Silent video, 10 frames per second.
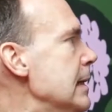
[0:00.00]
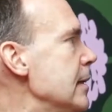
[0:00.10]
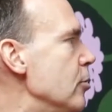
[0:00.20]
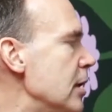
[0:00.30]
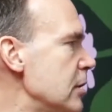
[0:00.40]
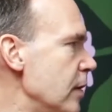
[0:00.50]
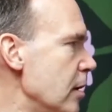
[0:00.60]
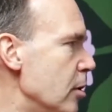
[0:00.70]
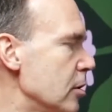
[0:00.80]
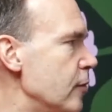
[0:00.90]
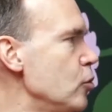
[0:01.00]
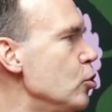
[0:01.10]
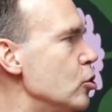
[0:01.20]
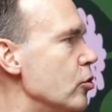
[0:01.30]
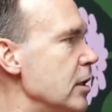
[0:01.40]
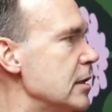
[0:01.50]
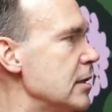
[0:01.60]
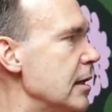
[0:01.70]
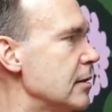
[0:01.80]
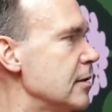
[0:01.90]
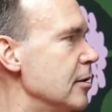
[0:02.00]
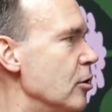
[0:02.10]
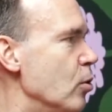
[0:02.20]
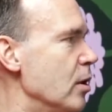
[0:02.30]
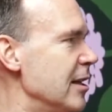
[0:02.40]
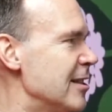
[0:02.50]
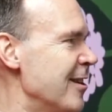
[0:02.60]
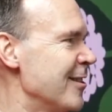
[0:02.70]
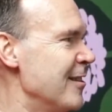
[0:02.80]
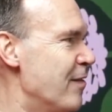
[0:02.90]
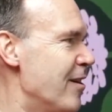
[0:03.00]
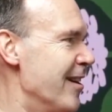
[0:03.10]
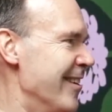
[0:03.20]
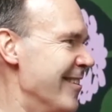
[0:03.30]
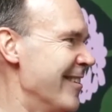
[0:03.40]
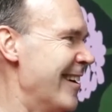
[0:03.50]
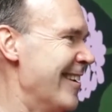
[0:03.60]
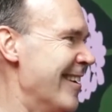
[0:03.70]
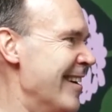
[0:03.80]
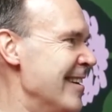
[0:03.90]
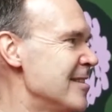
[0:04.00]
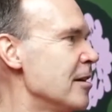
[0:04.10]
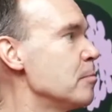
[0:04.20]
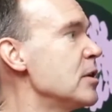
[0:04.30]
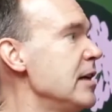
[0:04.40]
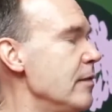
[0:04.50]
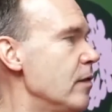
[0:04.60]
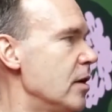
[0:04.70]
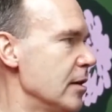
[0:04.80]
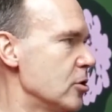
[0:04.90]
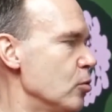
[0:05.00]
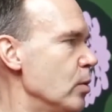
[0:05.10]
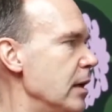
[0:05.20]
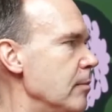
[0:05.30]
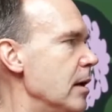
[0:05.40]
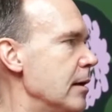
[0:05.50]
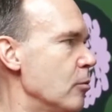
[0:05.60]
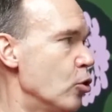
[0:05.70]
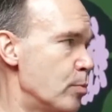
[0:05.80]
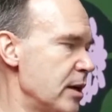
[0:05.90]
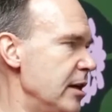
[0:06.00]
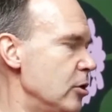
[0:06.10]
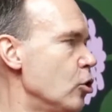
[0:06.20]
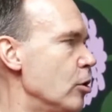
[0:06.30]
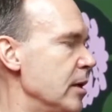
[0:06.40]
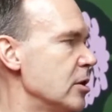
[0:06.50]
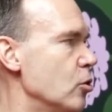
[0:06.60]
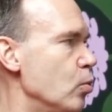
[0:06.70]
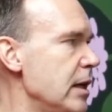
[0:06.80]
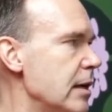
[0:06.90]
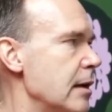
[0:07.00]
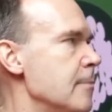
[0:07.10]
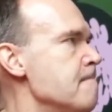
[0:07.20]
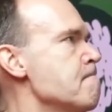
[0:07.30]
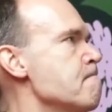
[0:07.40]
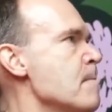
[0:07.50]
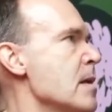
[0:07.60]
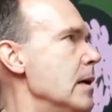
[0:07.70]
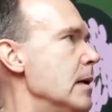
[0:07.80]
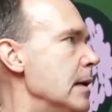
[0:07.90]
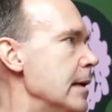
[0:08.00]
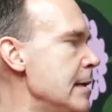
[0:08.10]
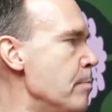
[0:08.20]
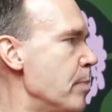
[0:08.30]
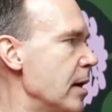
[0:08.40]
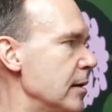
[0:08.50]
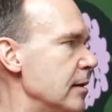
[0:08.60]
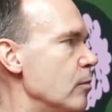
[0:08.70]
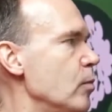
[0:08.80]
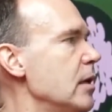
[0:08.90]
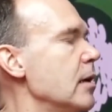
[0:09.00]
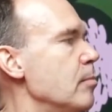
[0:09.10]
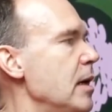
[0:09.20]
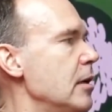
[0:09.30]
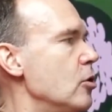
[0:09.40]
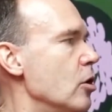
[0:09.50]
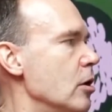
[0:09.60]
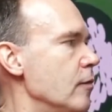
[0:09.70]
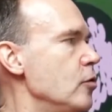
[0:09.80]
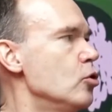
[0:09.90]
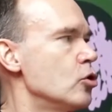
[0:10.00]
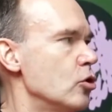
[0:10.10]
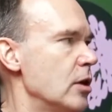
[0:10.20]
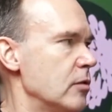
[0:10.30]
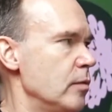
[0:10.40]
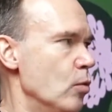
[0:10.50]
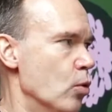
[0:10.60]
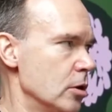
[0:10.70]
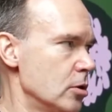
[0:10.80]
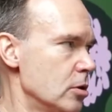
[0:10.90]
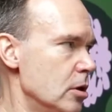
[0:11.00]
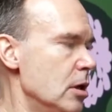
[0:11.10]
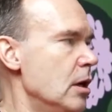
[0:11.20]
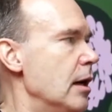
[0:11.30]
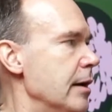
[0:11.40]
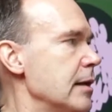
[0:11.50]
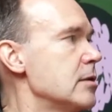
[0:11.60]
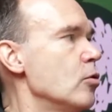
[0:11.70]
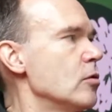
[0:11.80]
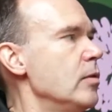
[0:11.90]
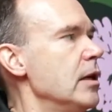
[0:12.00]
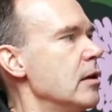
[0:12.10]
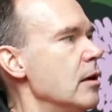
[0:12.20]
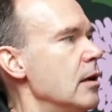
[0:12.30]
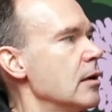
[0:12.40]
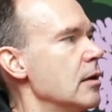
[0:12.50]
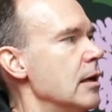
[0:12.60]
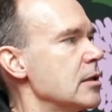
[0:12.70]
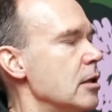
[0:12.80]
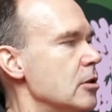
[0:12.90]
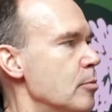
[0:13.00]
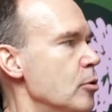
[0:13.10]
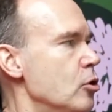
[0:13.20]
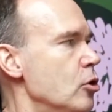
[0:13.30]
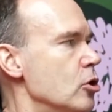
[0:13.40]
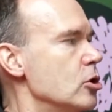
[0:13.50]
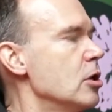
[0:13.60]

nice thing about the future is that it's not defined and it's not predefined, or predetermined, so we can impact it, and we can make the kind of future that we want. And that's what we kind of like, as entrepreneurs,